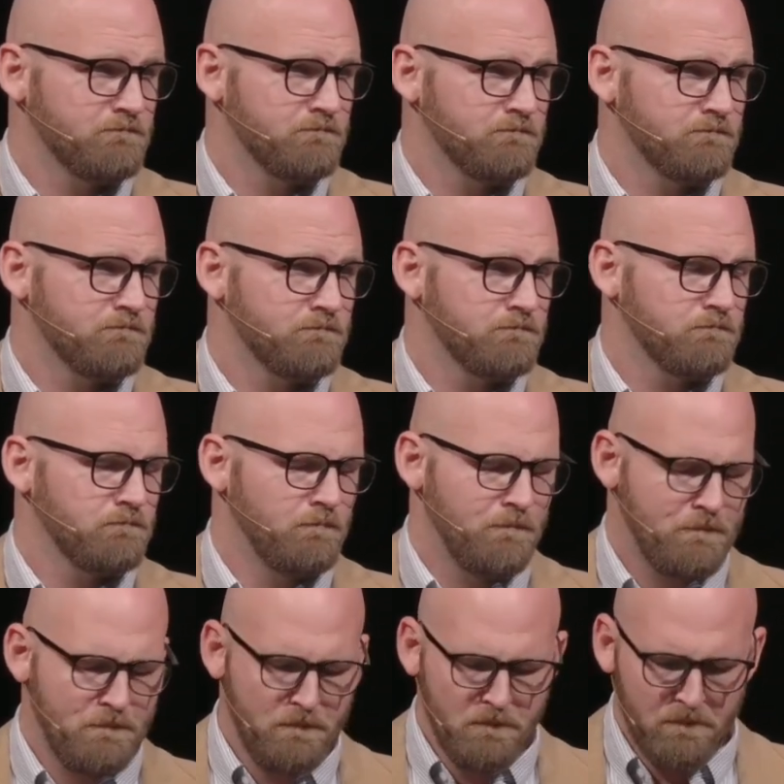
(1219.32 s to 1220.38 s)

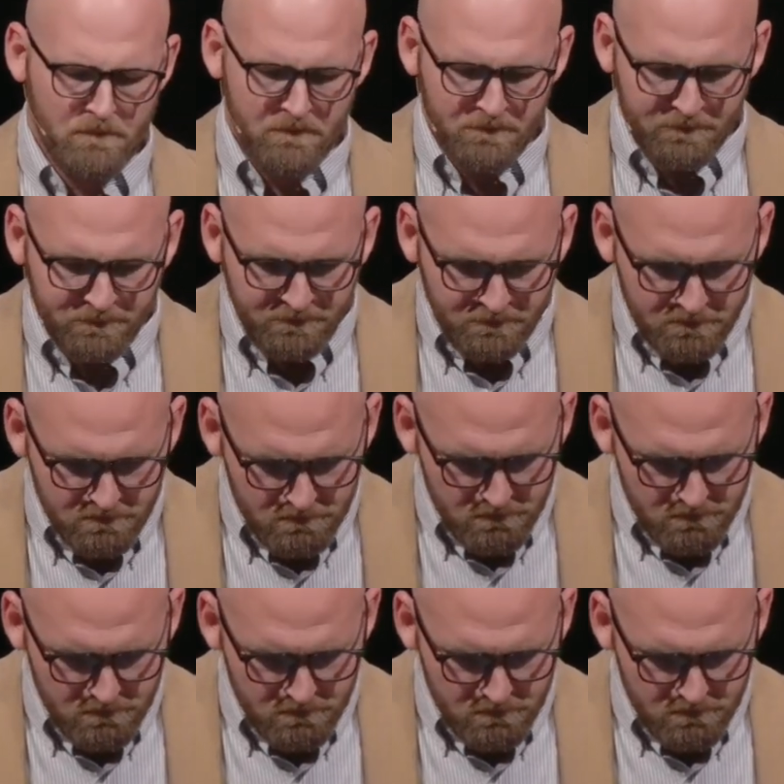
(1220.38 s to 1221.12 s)
(silence)